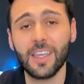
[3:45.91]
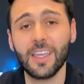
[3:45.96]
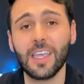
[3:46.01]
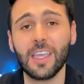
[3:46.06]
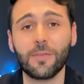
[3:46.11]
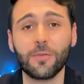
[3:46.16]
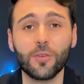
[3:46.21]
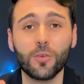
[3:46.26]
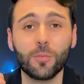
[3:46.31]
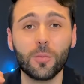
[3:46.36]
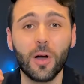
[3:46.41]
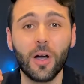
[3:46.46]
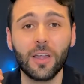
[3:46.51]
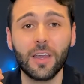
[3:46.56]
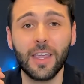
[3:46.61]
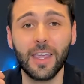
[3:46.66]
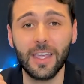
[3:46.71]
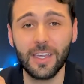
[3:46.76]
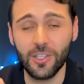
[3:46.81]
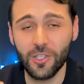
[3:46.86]
if you
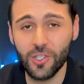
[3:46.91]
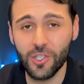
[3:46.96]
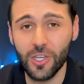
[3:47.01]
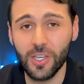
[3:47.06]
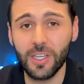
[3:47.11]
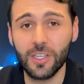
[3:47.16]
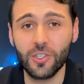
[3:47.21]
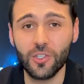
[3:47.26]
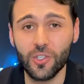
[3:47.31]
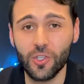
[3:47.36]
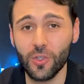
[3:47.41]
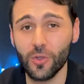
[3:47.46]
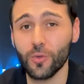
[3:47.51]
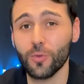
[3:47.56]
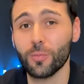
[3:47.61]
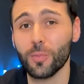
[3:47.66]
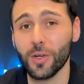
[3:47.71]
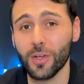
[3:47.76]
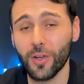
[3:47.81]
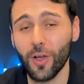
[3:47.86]
bought a chicken
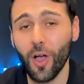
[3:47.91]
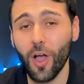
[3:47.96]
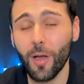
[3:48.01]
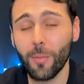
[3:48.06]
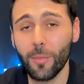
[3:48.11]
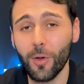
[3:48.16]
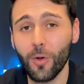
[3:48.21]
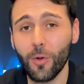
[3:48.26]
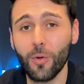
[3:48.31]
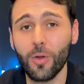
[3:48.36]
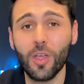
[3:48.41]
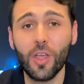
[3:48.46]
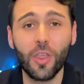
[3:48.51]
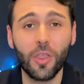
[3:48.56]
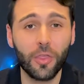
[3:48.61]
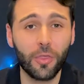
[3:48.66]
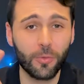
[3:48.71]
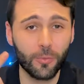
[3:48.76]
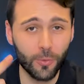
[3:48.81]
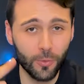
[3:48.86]
chalupa combo
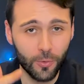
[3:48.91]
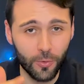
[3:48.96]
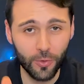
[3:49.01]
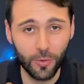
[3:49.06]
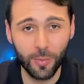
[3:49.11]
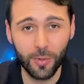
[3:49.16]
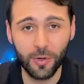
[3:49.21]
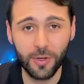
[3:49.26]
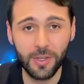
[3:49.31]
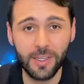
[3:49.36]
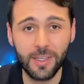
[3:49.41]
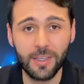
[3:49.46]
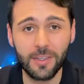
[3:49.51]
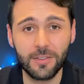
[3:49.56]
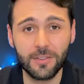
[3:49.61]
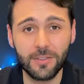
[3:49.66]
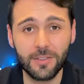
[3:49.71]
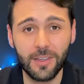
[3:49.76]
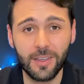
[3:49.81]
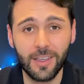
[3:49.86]
through Uber
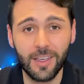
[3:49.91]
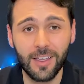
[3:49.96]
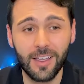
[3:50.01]
Eats.